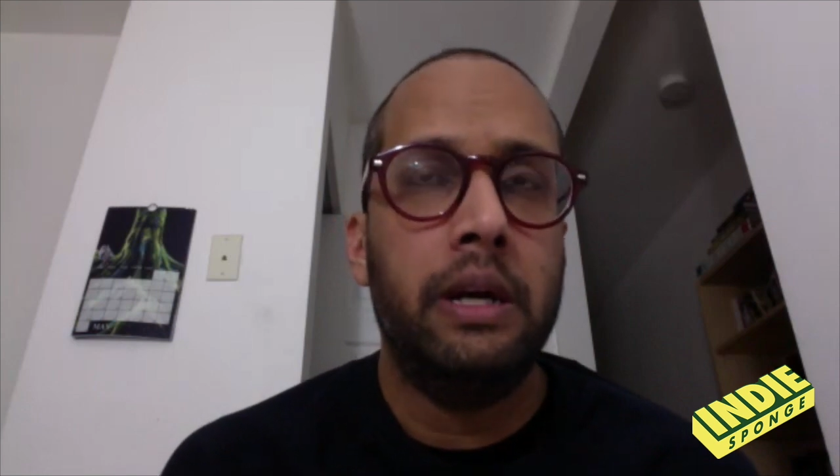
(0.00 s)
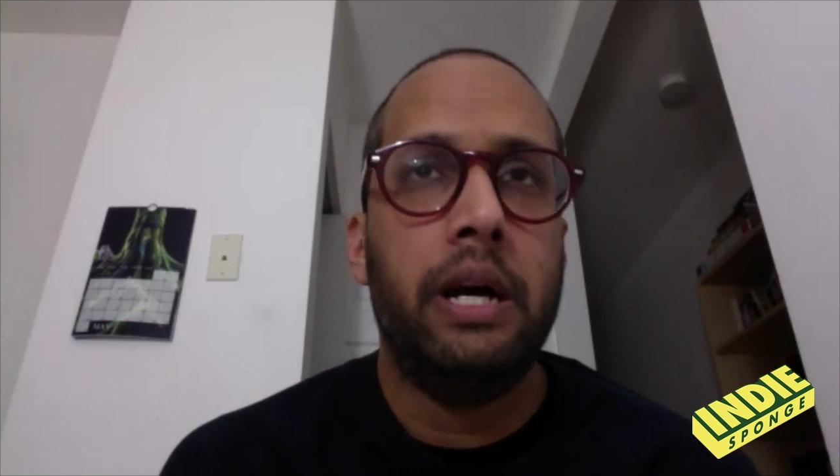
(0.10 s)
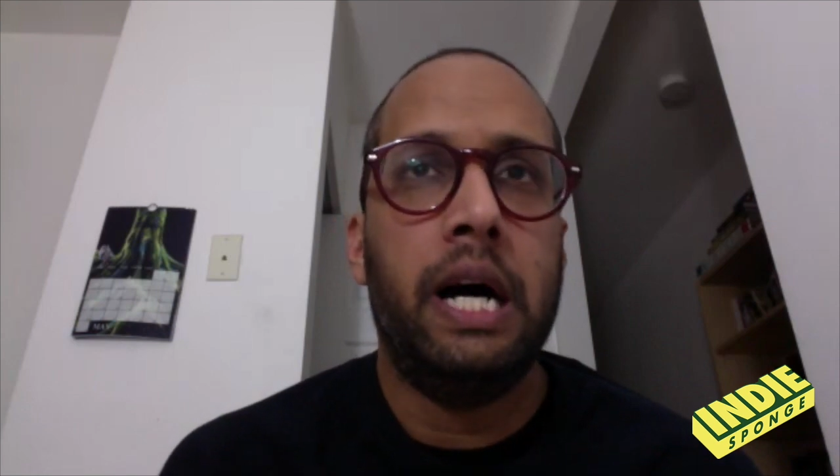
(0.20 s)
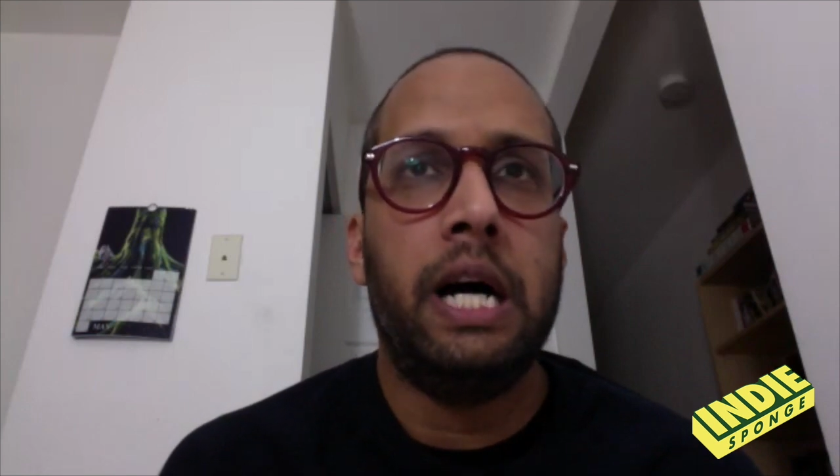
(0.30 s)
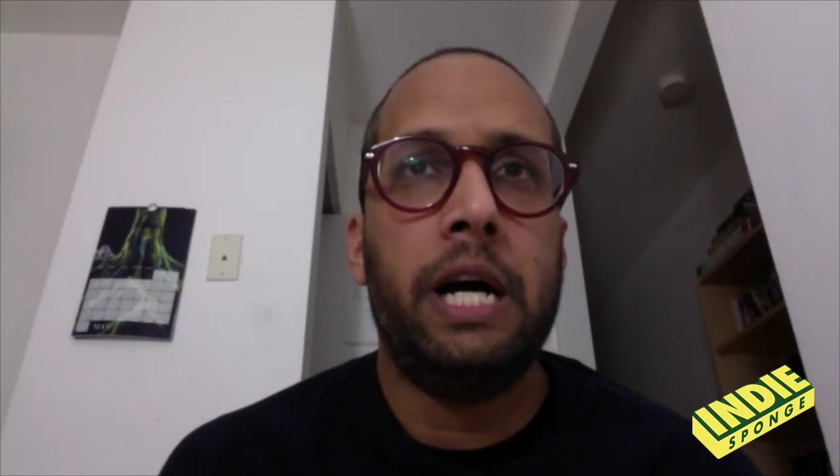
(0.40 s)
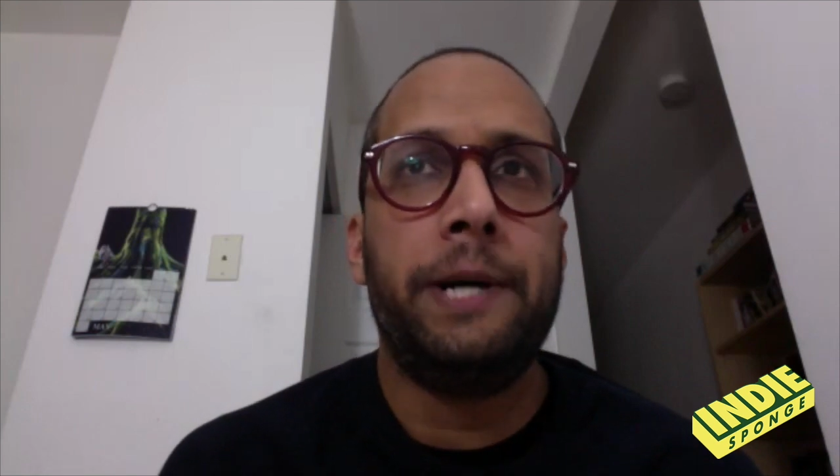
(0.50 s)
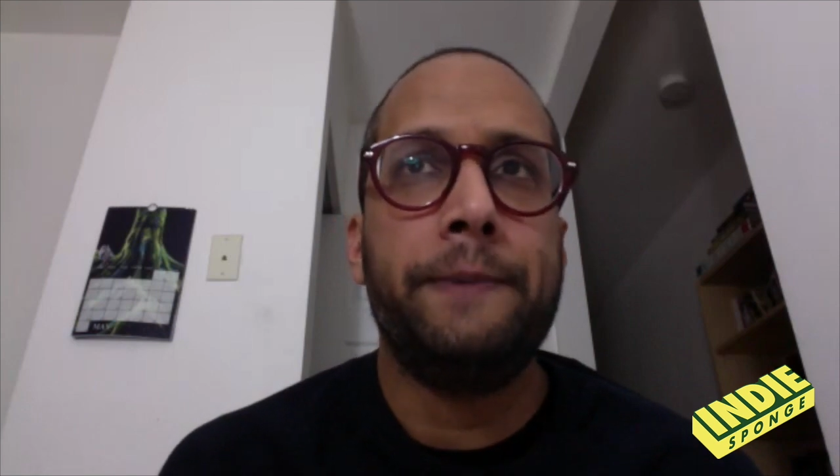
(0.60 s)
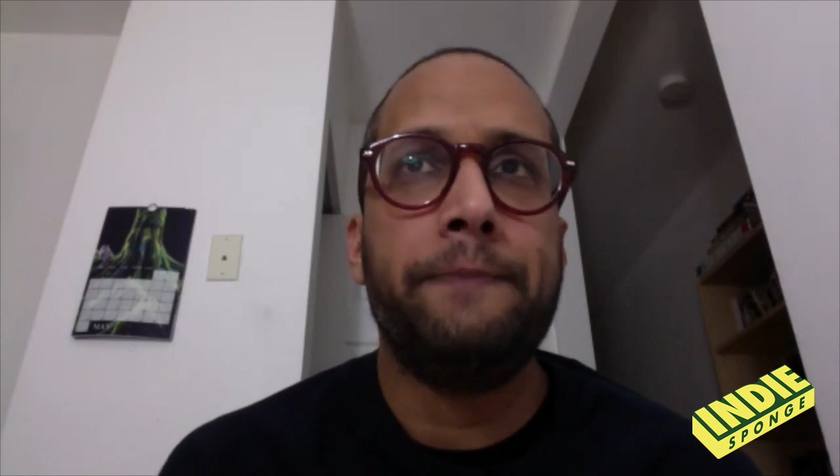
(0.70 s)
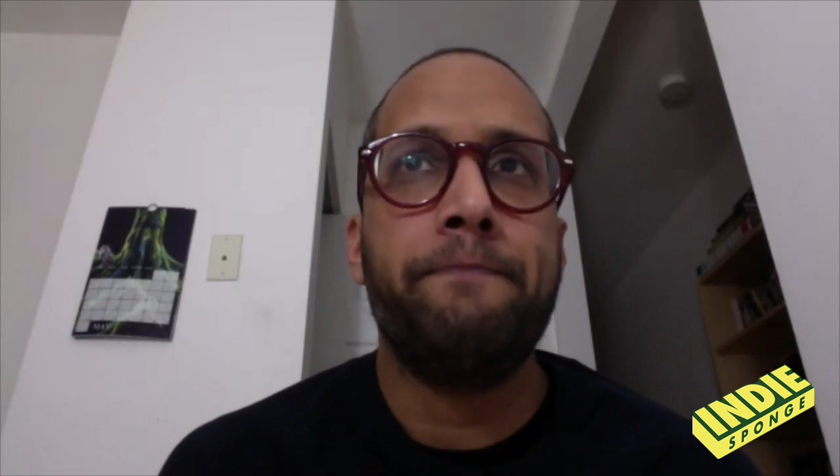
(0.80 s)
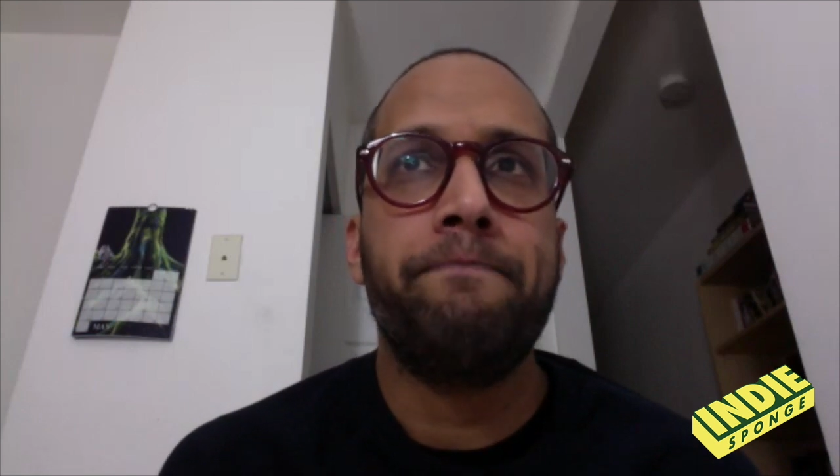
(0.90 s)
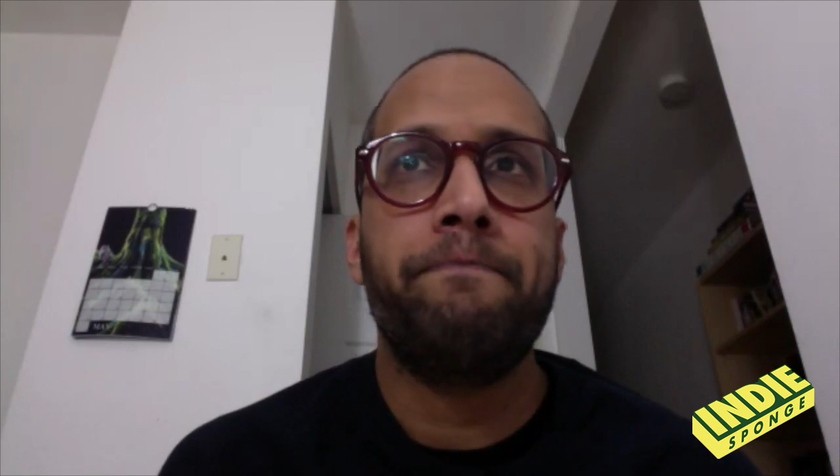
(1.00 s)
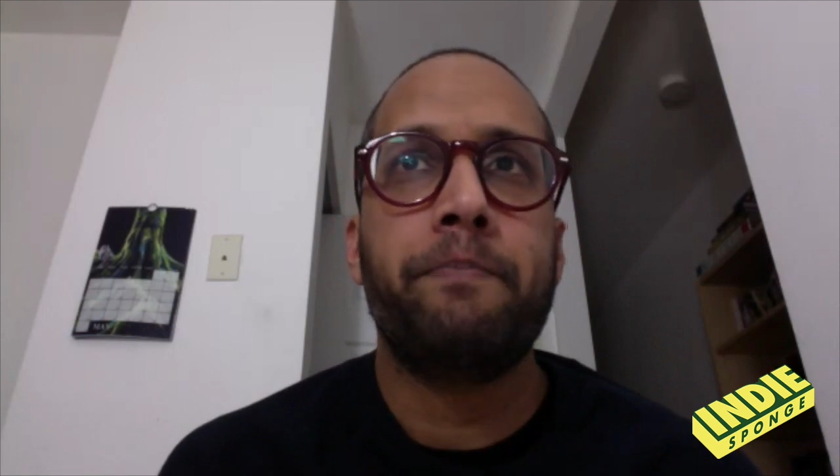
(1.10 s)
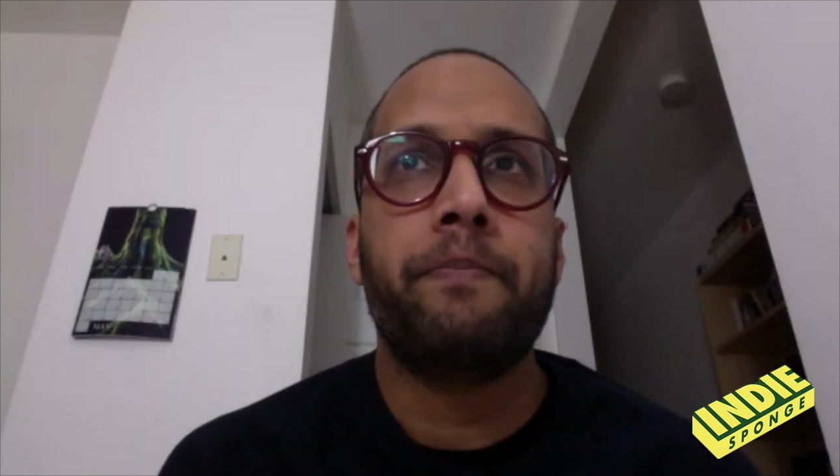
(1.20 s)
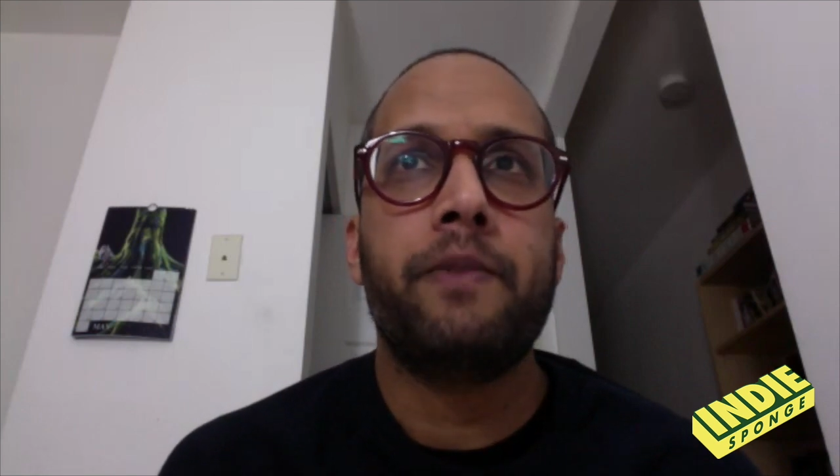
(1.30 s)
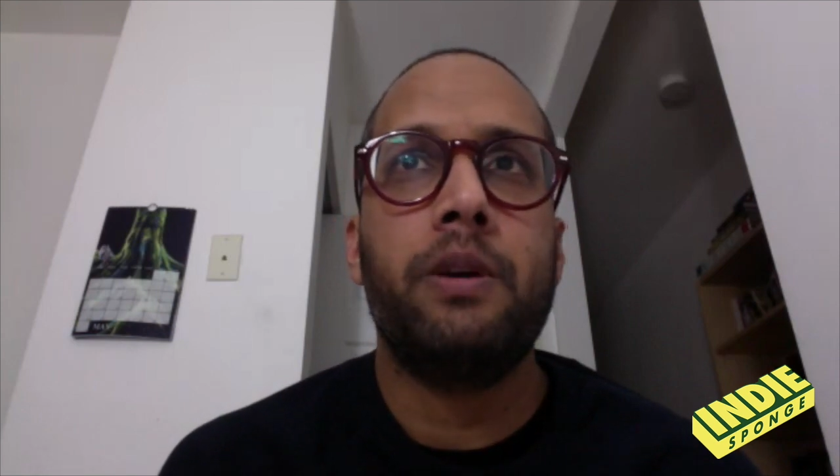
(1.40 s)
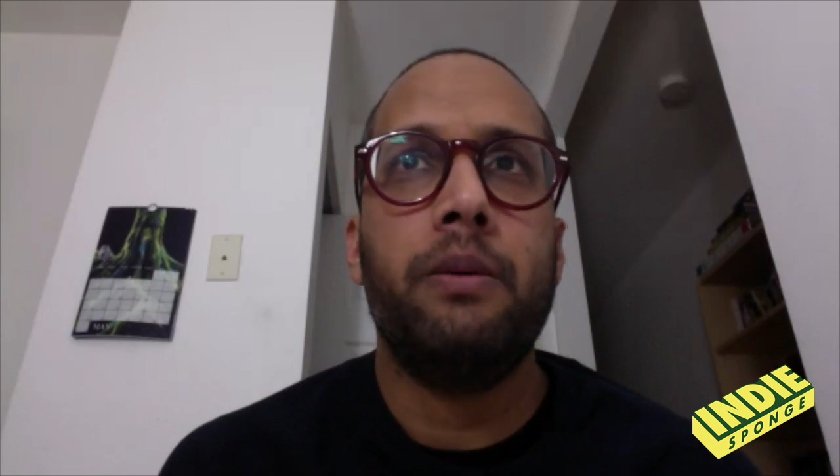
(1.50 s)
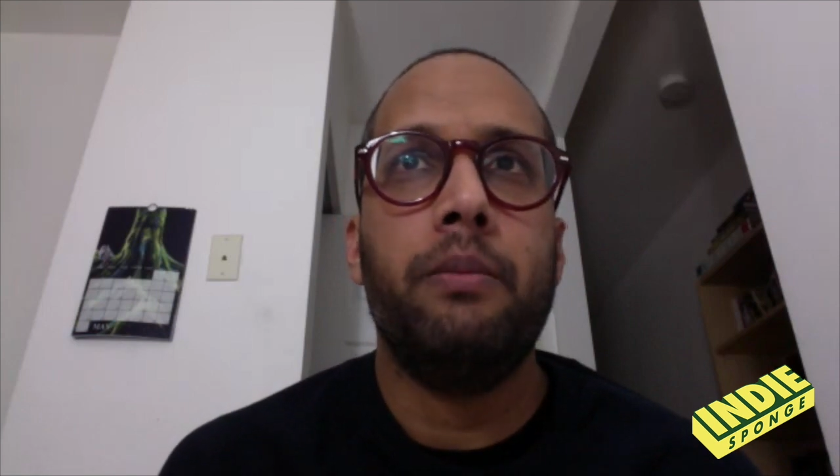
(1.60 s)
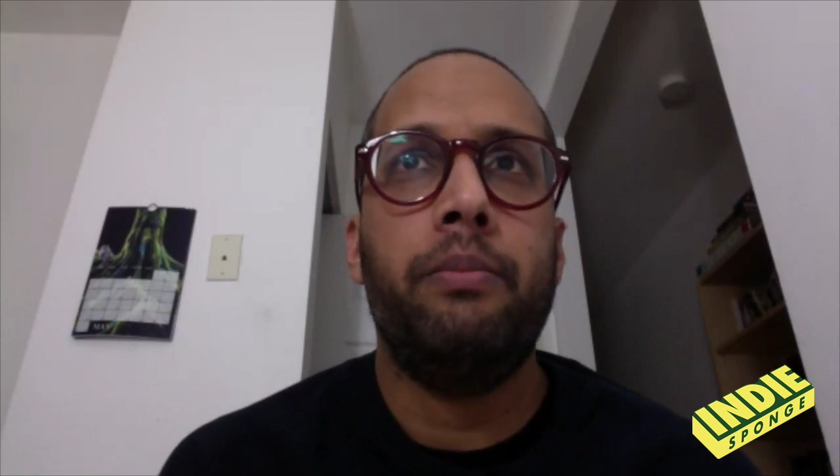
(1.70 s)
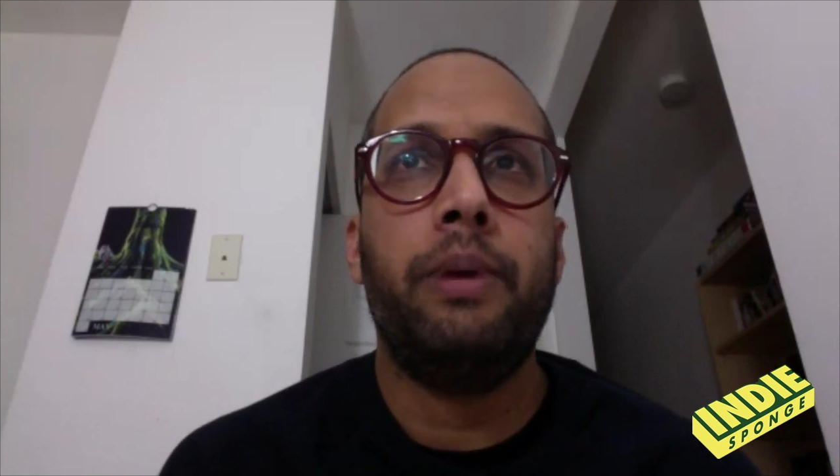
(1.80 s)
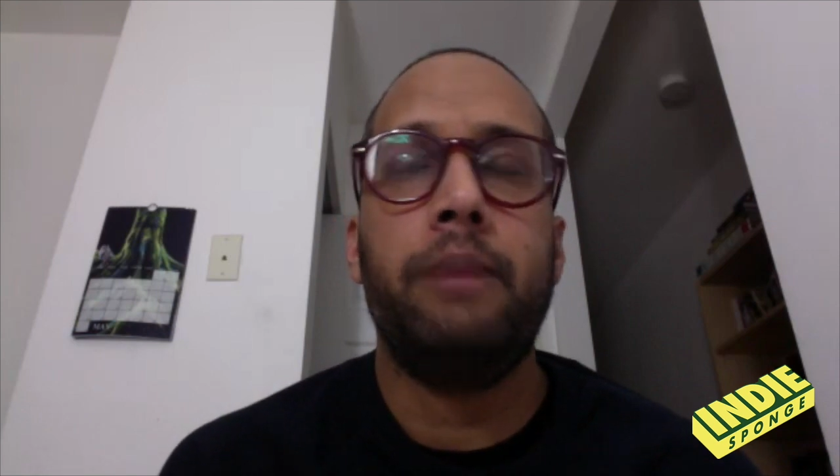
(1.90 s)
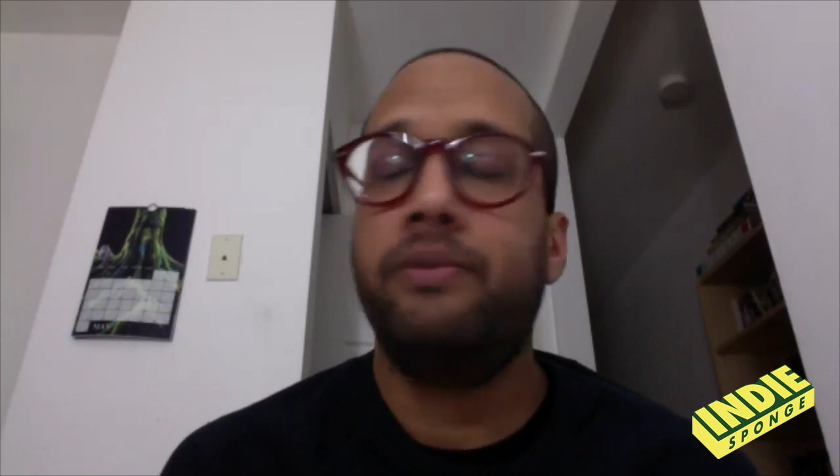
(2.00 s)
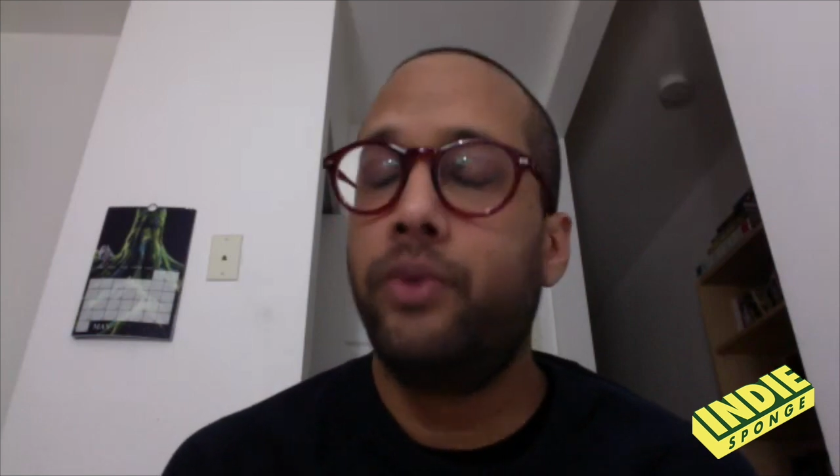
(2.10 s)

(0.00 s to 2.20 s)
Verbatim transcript: um, but